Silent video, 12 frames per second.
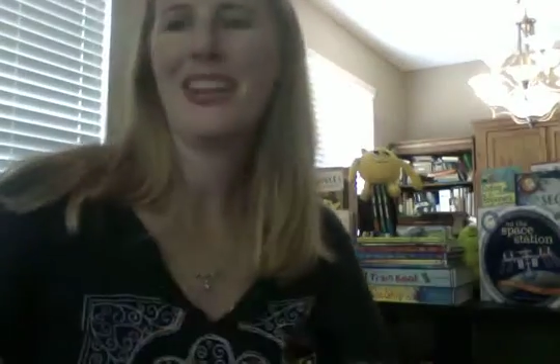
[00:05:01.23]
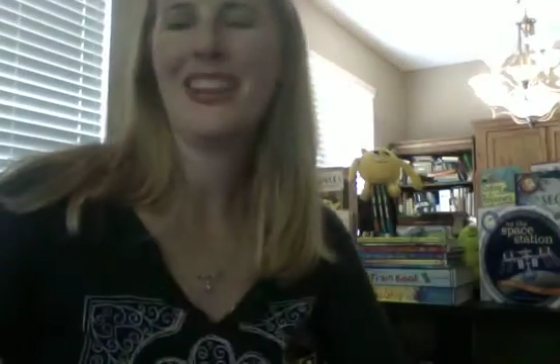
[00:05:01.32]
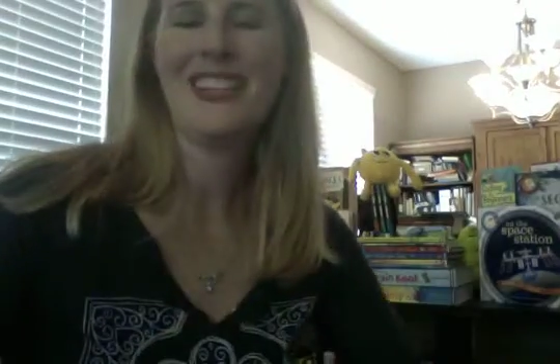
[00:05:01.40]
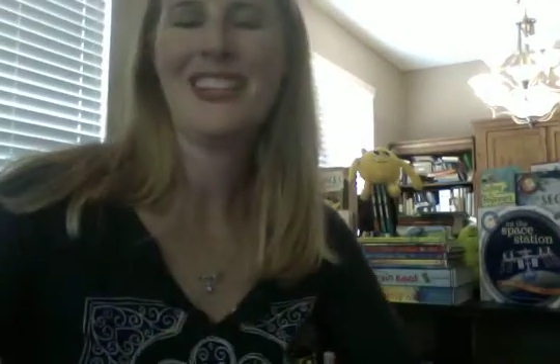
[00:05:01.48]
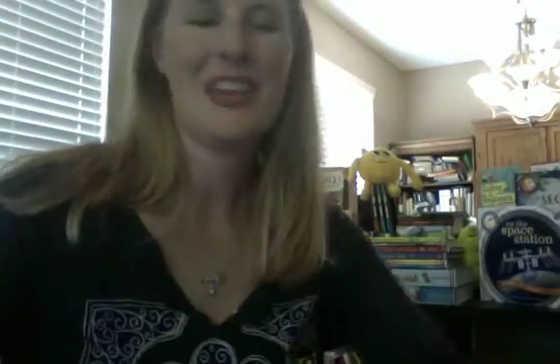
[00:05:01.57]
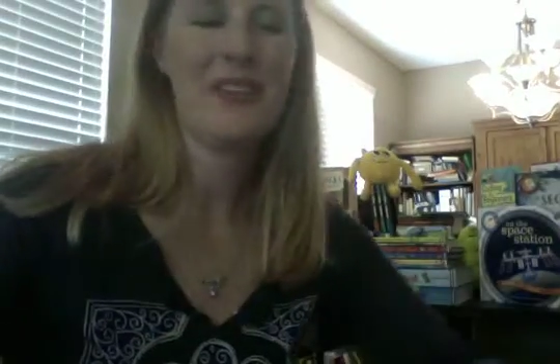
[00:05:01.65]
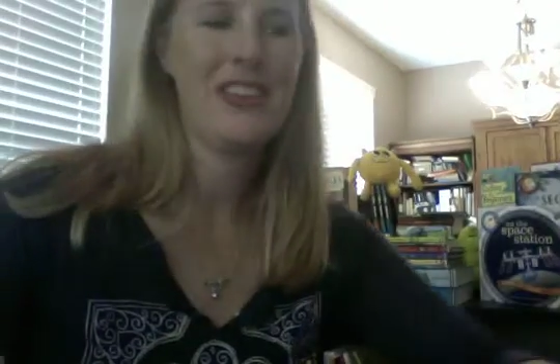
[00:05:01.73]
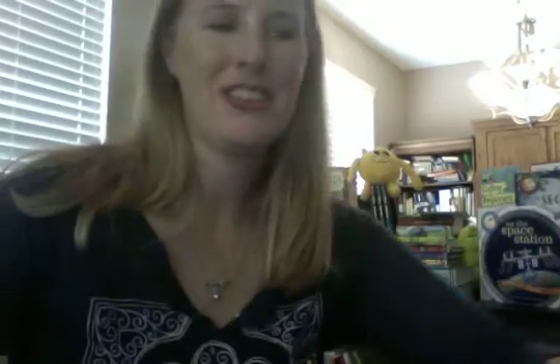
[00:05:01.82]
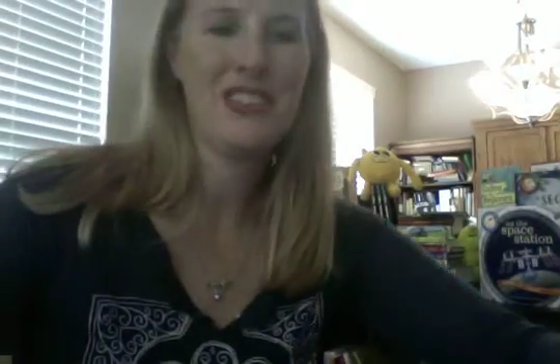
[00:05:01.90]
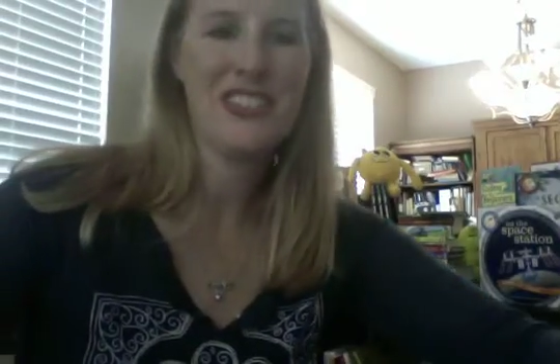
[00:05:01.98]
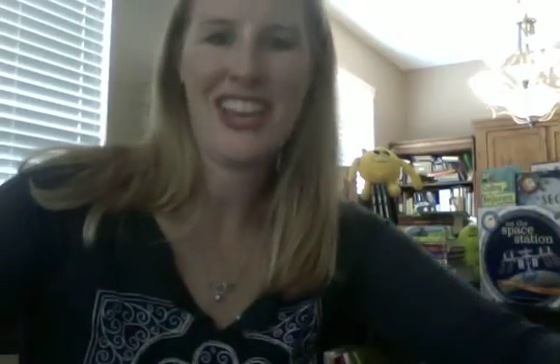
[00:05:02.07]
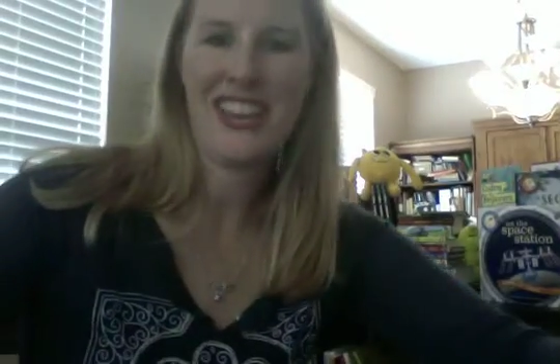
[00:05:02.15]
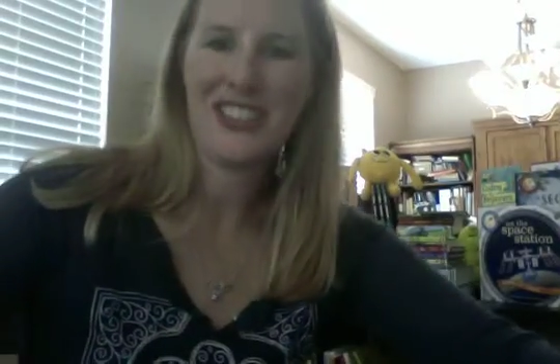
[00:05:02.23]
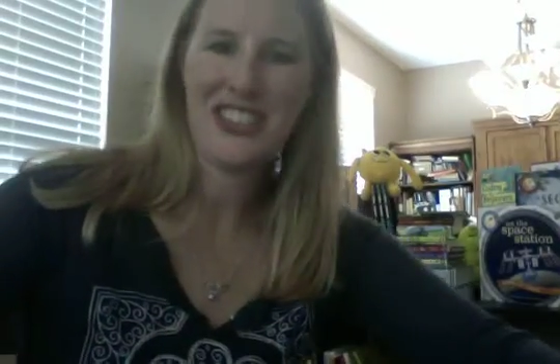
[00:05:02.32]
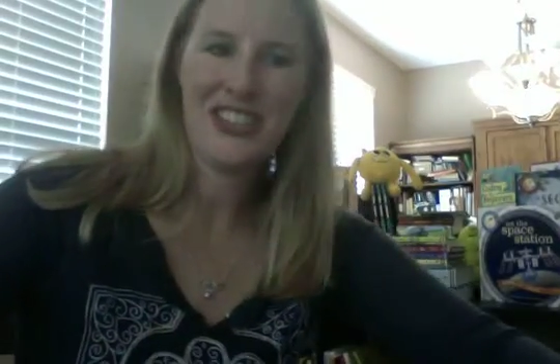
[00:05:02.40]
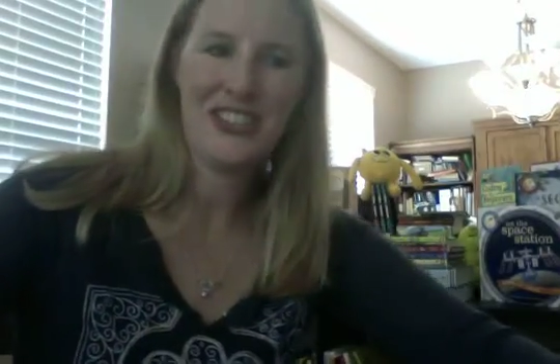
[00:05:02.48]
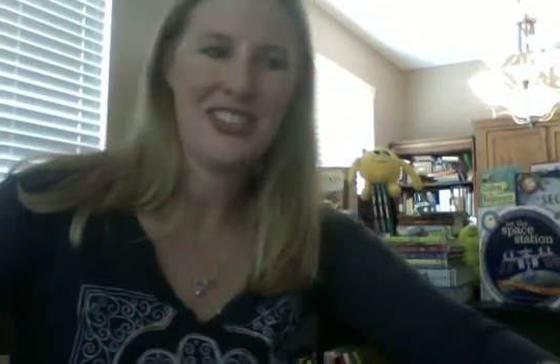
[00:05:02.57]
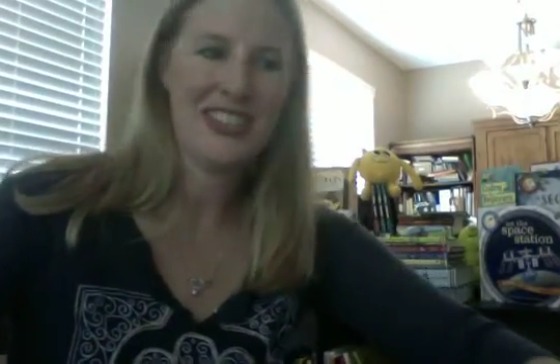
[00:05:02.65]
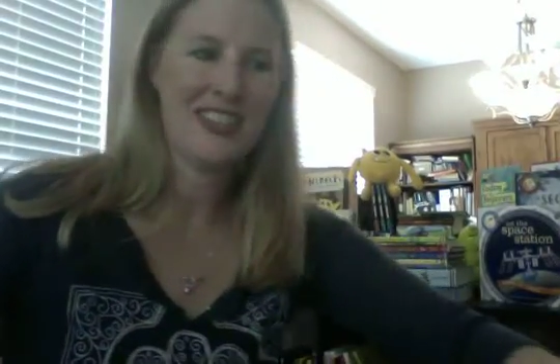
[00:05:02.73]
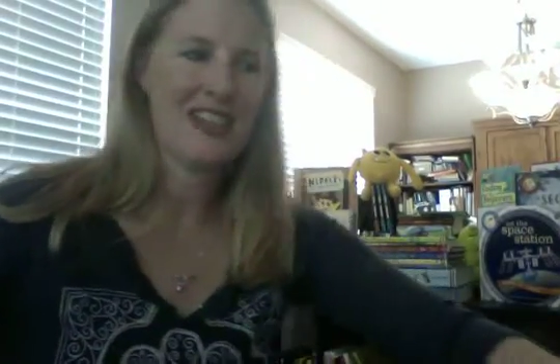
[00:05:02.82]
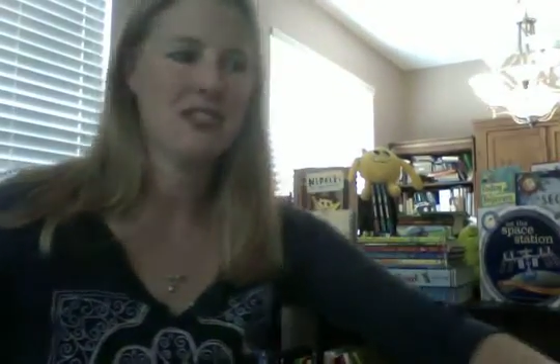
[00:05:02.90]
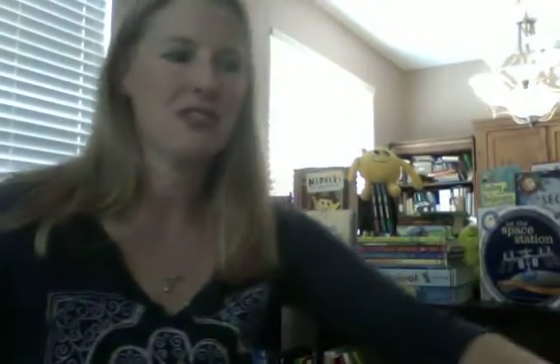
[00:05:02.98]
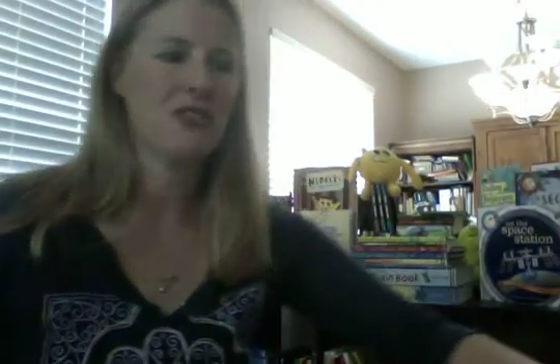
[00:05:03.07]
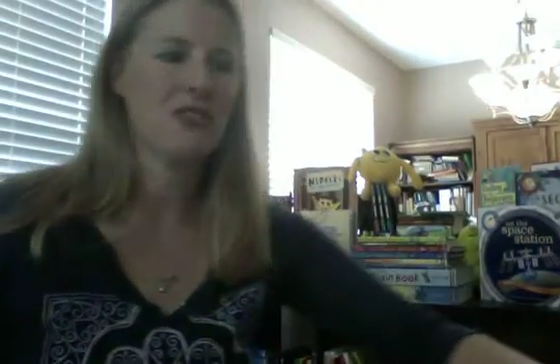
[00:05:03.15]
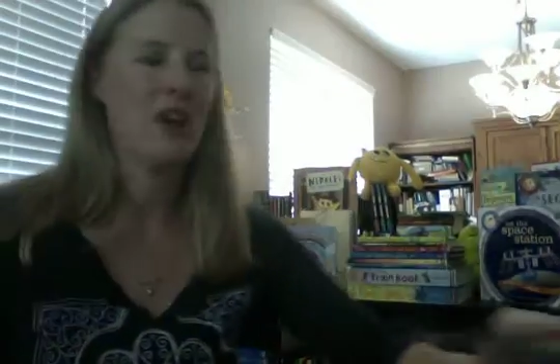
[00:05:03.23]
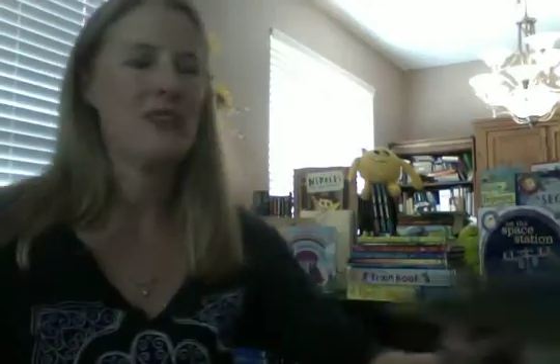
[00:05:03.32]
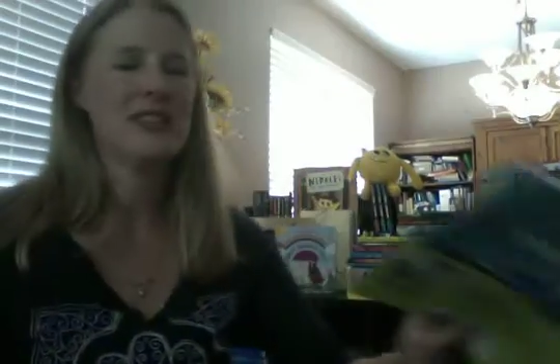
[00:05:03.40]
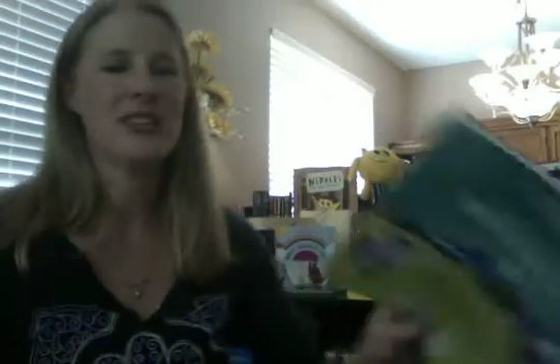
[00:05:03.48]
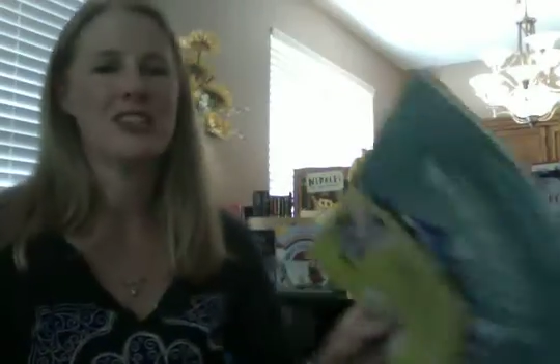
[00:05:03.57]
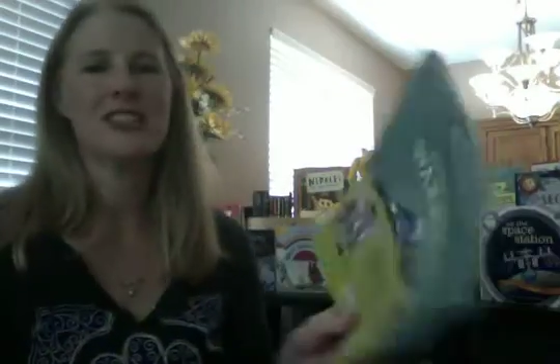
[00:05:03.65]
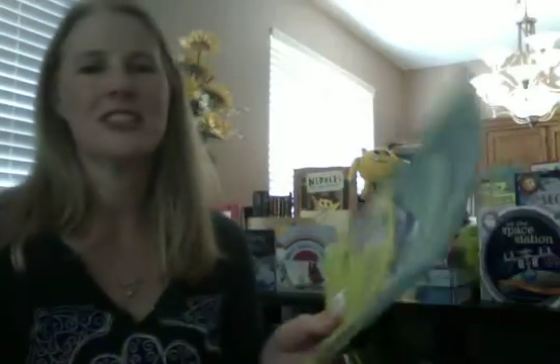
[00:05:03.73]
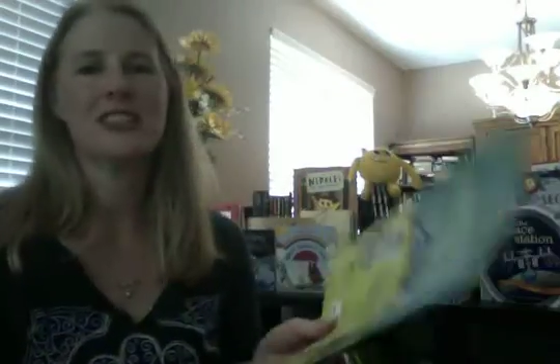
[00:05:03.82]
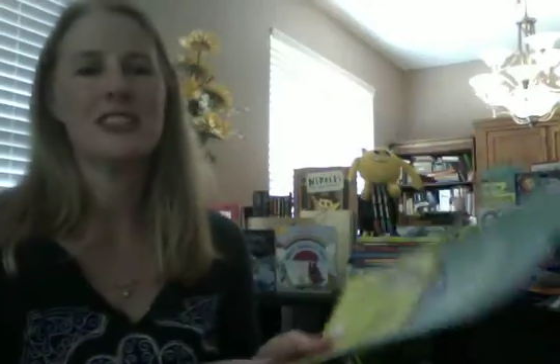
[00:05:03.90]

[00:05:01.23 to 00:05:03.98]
that's going through Cycle 2 in Classical Conversations.